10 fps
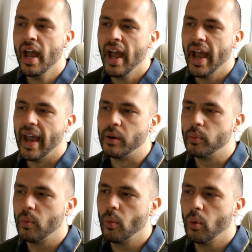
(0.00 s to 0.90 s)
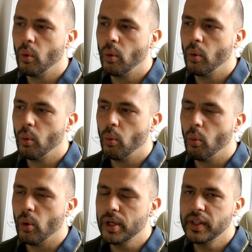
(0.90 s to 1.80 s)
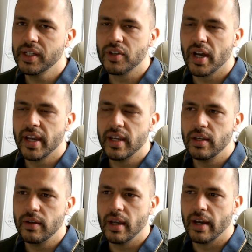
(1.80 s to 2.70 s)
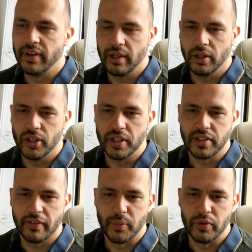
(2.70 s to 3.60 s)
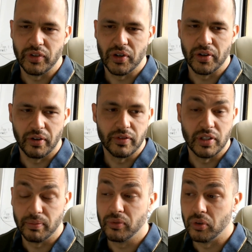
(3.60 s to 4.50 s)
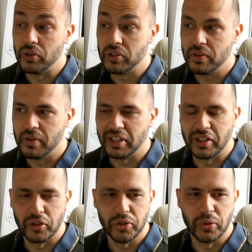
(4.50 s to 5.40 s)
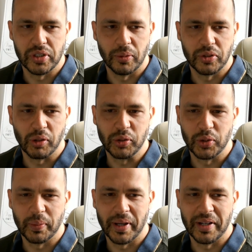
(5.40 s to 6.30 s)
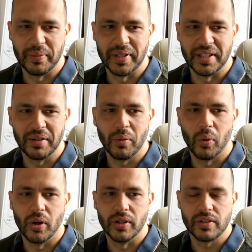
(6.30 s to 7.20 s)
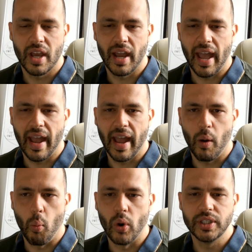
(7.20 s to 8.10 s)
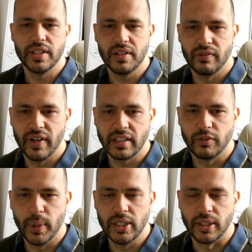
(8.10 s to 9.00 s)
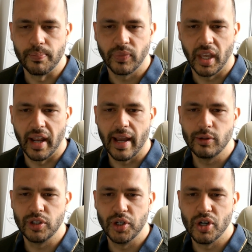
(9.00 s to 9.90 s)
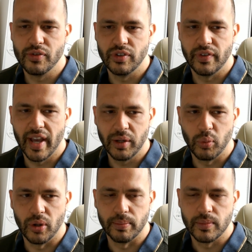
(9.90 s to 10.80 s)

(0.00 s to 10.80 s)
And one of the things I have now learned as I've moved on, and obviously through this thing that Google did, which I'll talk about in a minute, was what is an effective meeting and how do you know if you've had one?